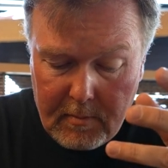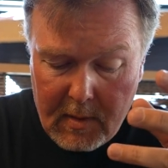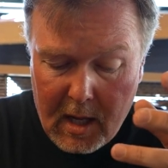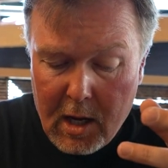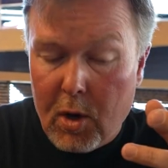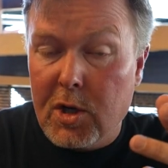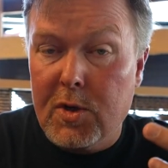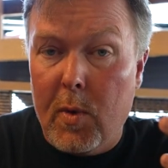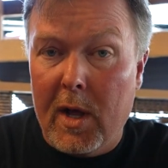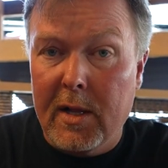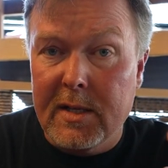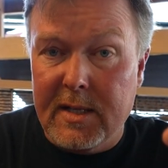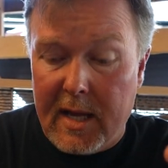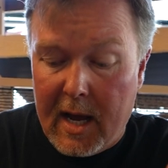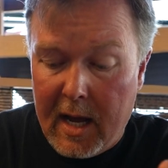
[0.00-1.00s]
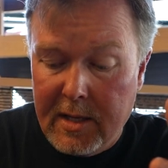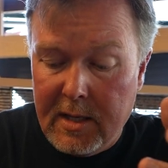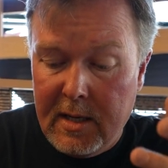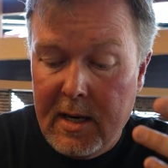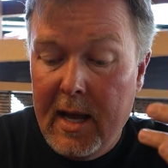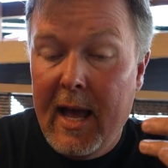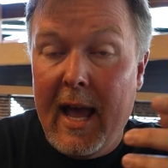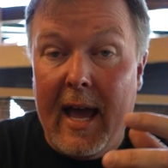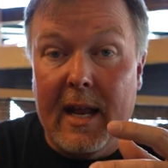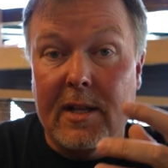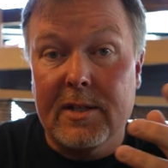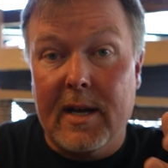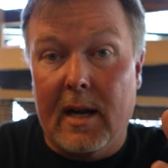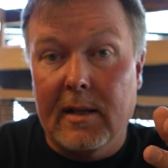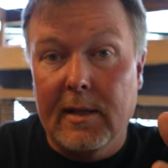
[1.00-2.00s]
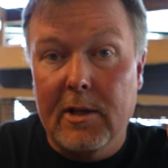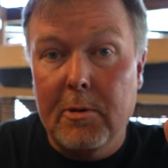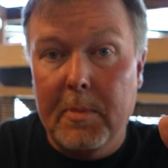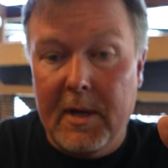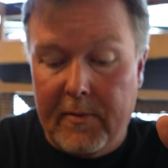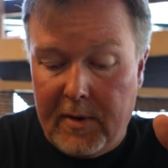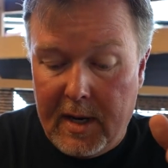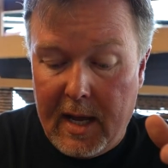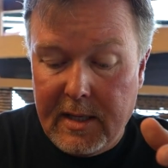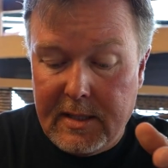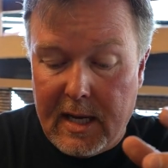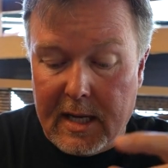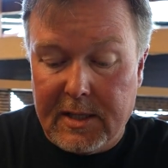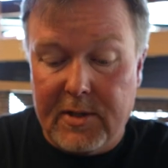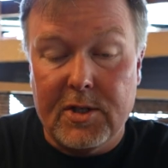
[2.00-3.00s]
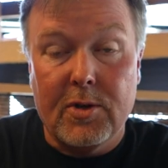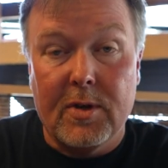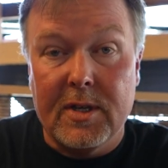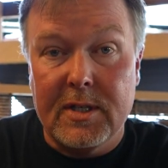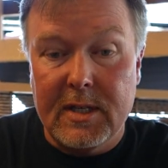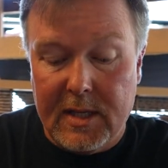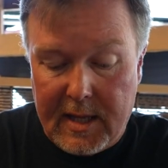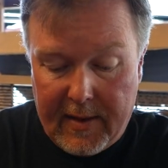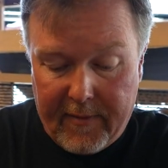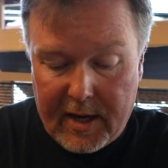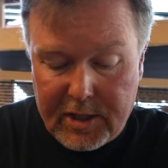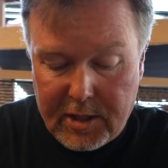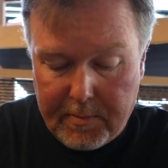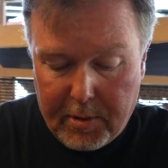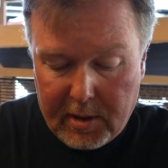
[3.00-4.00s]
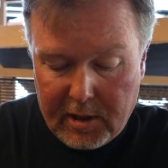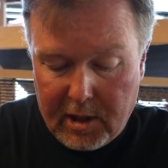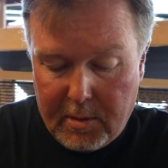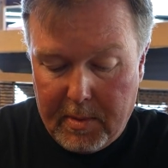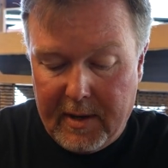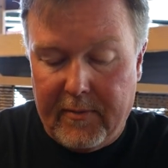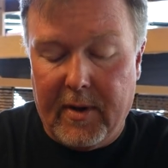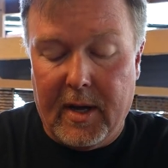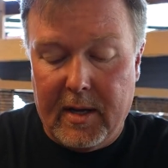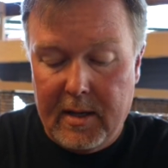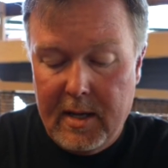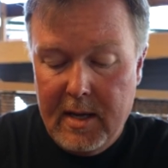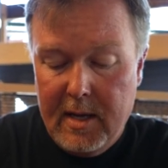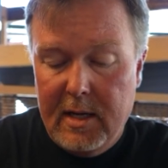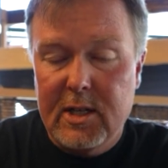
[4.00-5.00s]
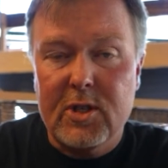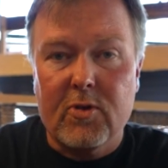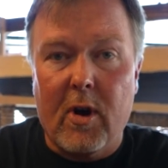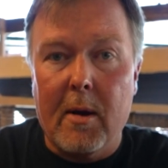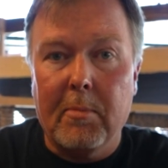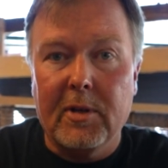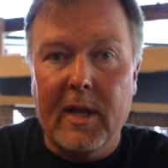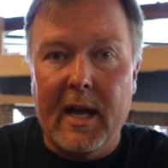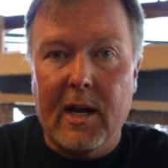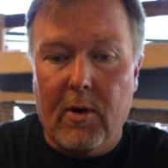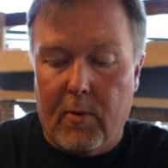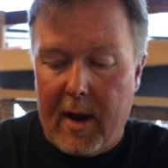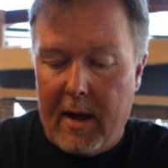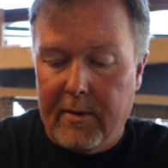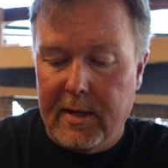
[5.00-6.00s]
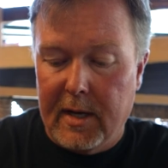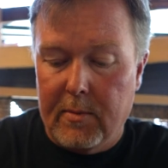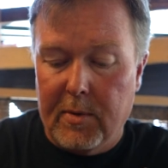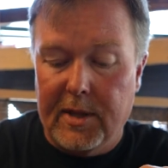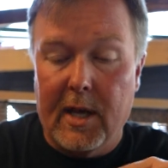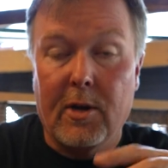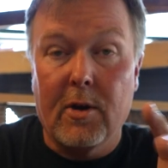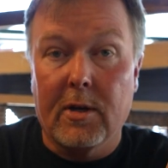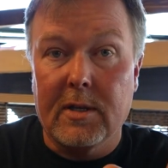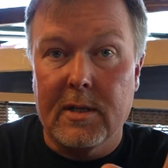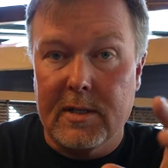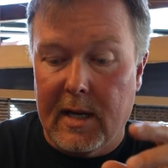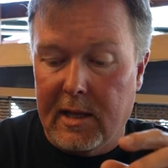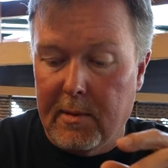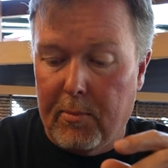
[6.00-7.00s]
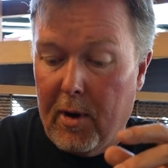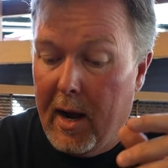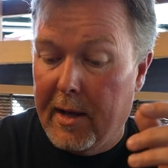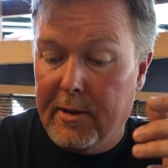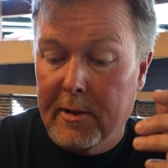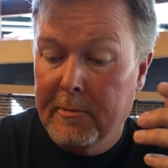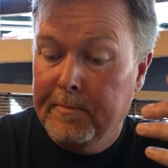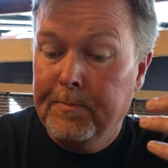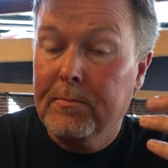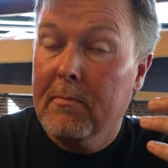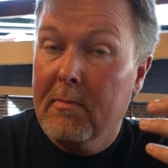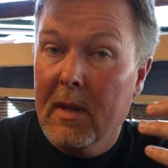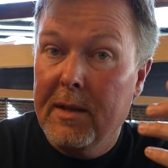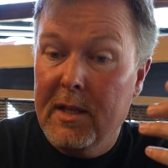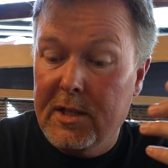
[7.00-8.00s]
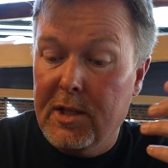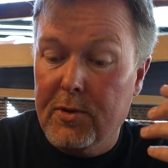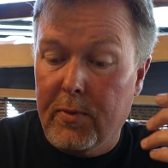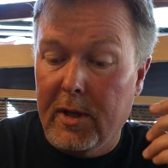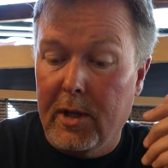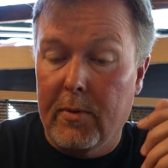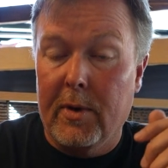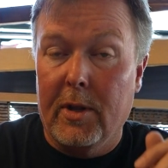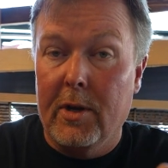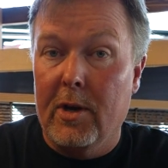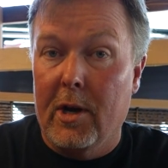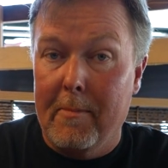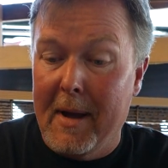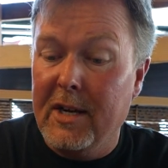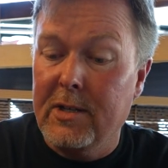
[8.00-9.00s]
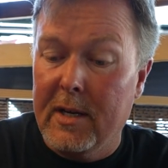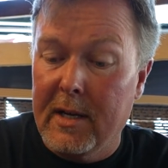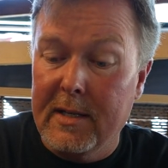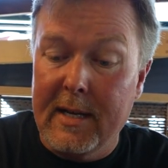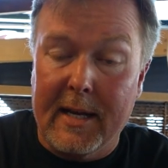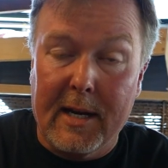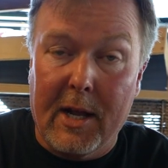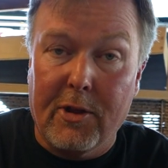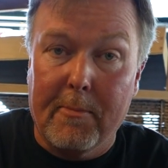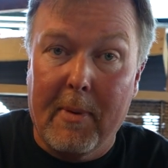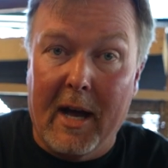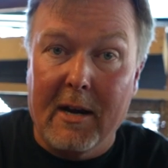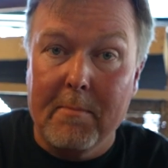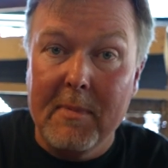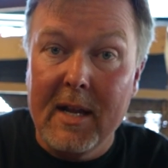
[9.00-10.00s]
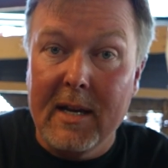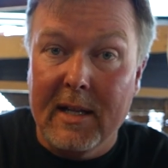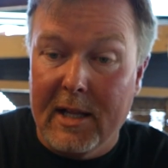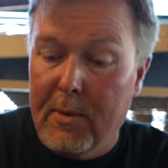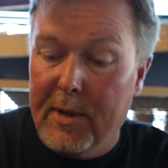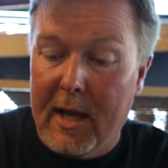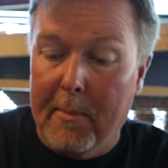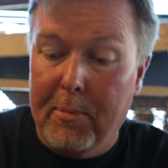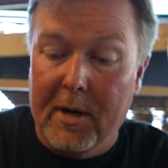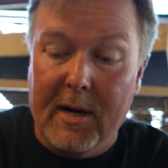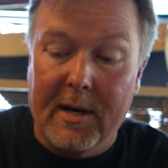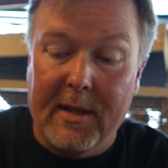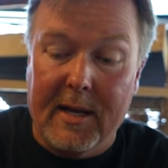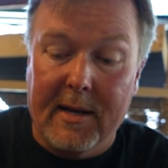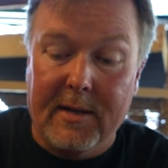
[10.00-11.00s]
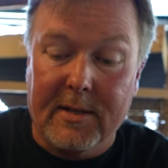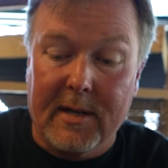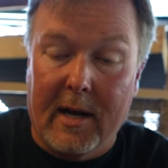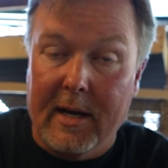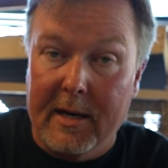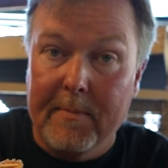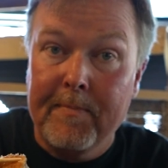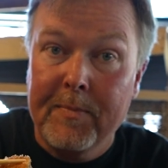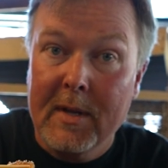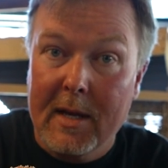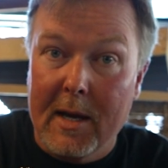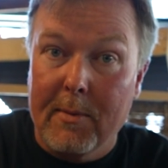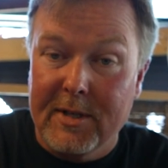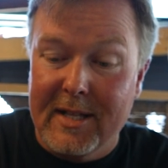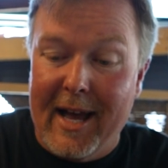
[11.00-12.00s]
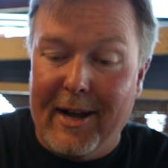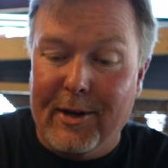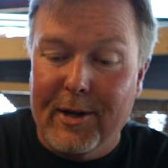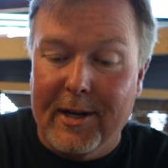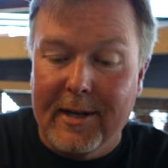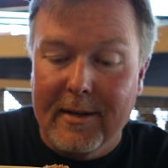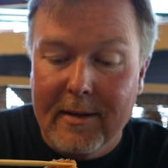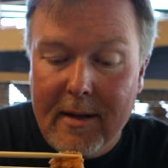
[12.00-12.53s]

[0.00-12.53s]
as well as the onion, and it's got a little bit of an egg taste. As you can see, they've actually put a little bit of a scrambled egg around it, but they cooked inside the broth. This is really, really good. I'm actually going to take another bite immediately without putting anything else on it. It was that good.